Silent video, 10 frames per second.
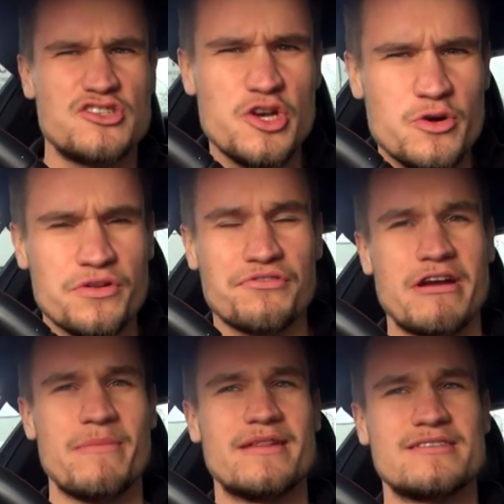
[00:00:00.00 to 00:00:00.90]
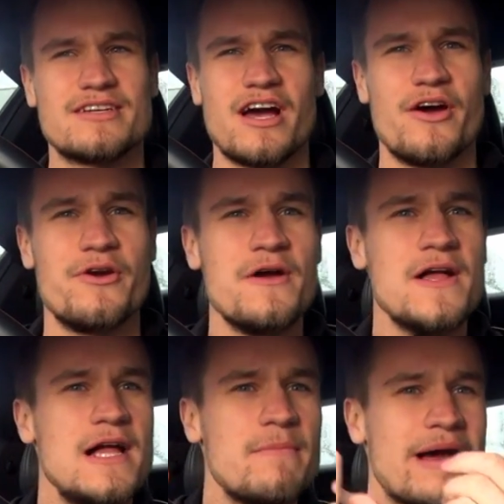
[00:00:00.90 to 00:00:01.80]
2 or 3 months ago.
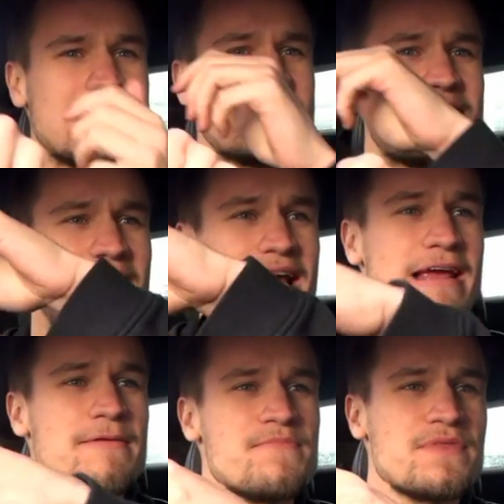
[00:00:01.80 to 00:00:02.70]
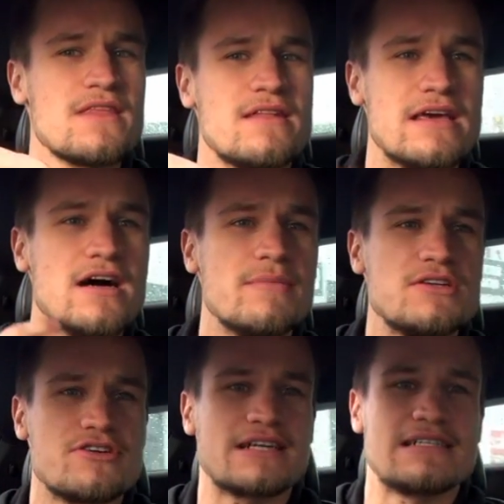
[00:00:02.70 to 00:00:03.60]
Basically, the
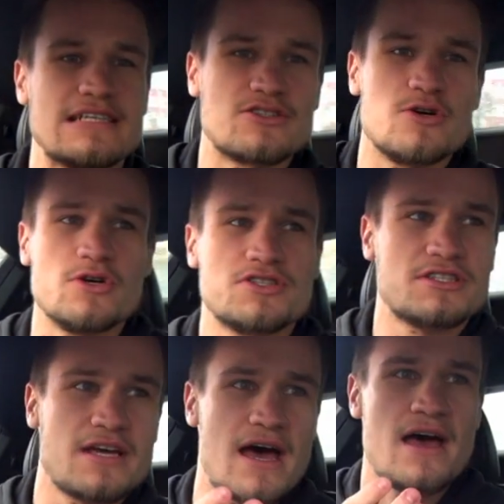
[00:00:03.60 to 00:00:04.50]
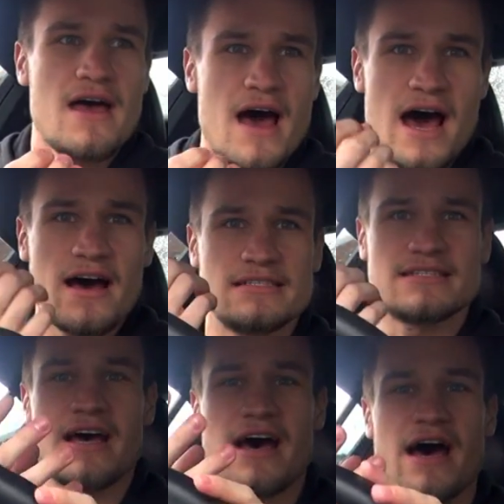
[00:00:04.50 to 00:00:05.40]
Armytrix exhaust
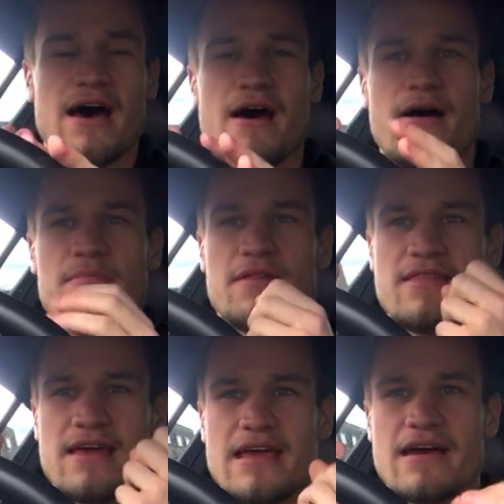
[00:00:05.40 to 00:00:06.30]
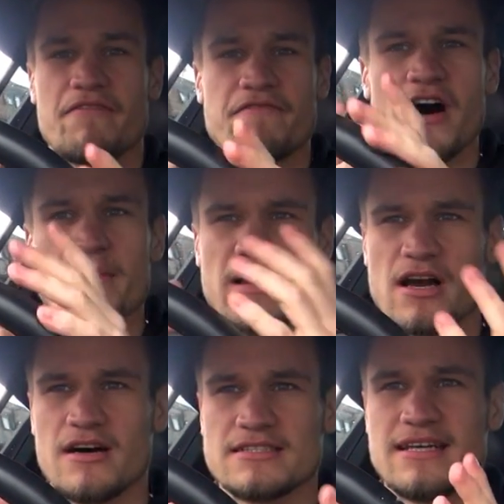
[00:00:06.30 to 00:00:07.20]
has the
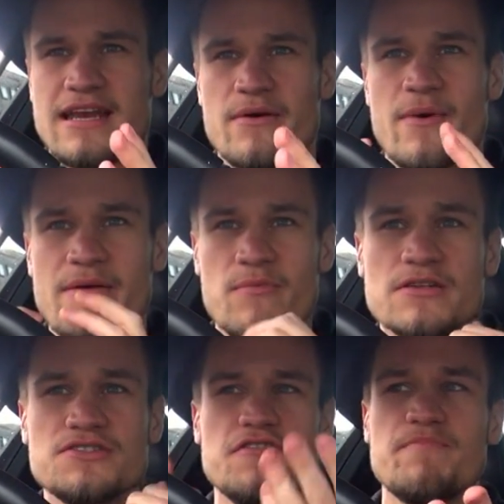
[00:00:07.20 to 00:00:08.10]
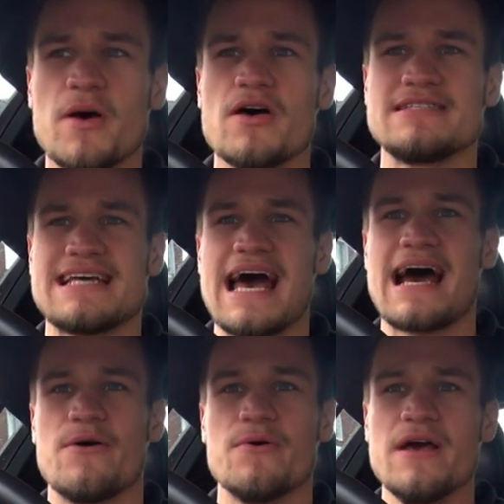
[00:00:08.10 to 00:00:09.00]
fiberglass in it. When once you've burnt it
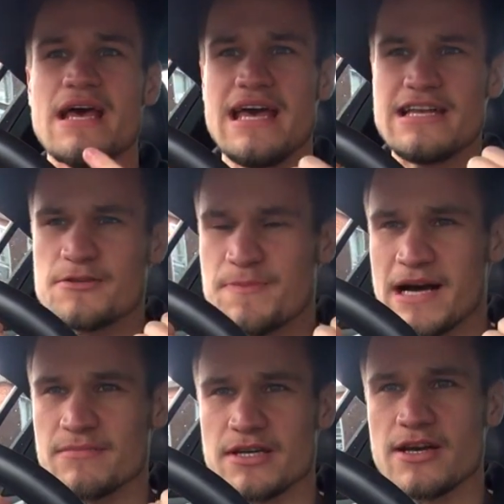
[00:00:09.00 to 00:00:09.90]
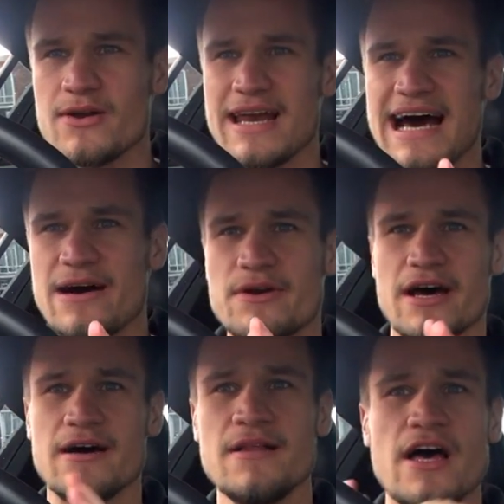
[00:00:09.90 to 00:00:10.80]
out, it just becomes a lot louder.
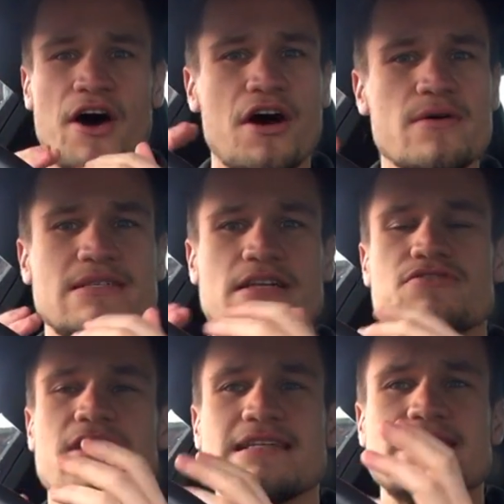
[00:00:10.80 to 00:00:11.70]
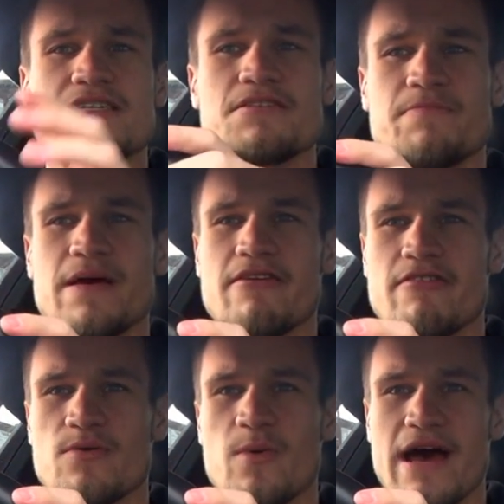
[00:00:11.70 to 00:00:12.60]
And I was in a transition
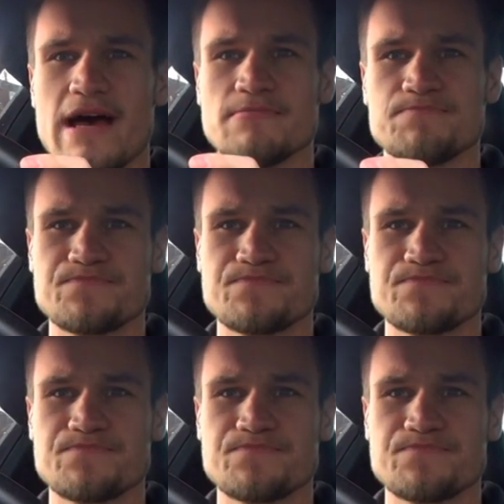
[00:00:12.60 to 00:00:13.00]
period where